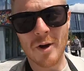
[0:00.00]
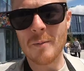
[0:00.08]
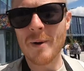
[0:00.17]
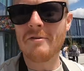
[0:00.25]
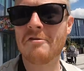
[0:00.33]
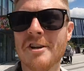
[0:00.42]
the
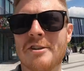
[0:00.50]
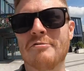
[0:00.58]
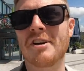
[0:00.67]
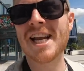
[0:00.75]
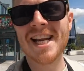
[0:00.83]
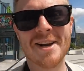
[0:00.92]
hot weather is
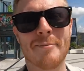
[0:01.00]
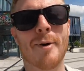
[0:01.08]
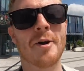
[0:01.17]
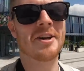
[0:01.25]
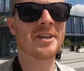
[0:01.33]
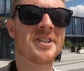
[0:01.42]
really
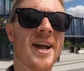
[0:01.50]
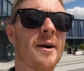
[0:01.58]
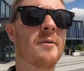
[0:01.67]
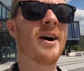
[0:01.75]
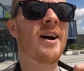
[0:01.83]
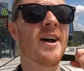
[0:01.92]
upon us
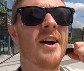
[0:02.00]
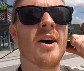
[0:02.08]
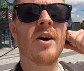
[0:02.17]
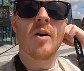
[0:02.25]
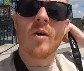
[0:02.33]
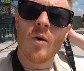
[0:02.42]
now.
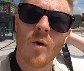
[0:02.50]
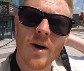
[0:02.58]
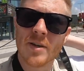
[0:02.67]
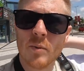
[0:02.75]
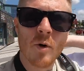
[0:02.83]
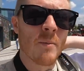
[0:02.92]
Oh,
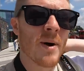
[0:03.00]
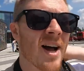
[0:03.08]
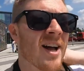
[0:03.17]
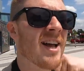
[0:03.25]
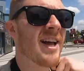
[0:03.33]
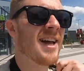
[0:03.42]
it's warm.
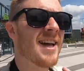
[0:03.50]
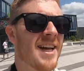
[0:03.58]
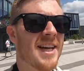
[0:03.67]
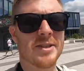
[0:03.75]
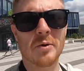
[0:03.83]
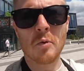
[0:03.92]

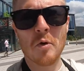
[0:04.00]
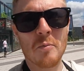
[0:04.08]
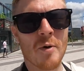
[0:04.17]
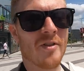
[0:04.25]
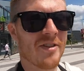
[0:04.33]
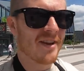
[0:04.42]
It is a
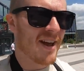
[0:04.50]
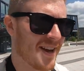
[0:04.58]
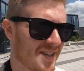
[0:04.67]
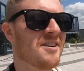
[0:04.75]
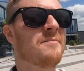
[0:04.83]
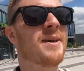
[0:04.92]
warm one today,
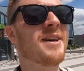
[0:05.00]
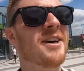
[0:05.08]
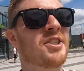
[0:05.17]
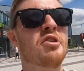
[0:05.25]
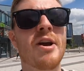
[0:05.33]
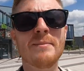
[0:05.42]
as I've been uh,
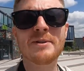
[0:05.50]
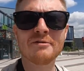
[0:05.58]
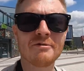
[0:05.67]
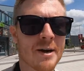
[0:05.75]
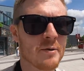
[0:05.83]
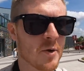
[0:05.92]

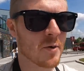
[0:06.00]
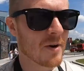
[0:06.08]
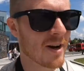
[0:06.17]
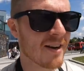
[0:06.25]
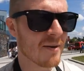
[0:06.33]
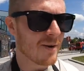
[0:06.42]
traipsing around
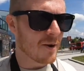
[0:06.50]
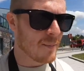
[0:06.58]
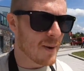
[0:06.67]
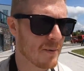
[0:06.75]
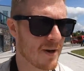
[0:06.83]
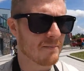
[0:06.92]
York. I know a lot of
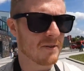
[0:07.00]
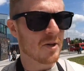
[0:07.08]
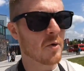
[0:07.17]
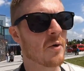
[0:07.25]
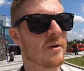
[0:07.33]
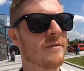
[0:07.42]
people come to
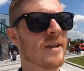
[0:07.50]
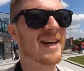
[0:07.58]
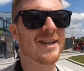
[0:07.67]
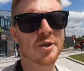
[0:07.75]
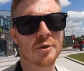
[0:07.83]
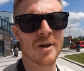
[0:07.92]
York for the
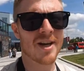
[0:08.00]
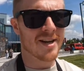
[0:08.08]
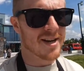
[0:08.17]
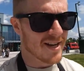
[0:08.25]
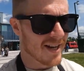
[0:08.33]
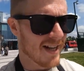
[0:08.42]
history
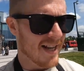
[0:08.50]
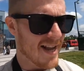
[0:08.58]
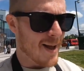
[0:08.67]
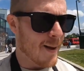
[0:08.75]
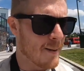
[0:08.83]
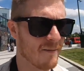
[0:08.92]
and
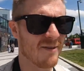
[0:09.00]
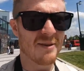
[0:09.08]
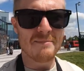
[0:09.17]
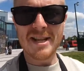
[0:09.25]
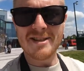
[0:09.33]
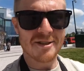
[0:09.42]
um, for the
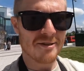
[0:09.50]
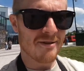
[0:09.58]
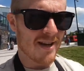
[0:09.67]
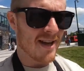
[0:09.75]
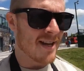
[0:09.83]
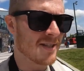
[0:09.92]
Minster,
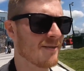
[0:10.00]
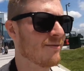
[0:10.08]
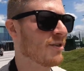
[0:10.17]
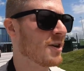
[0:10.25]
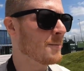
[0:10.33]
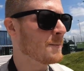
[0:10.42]
I guess, and
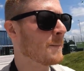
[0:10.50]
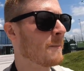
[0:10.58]
for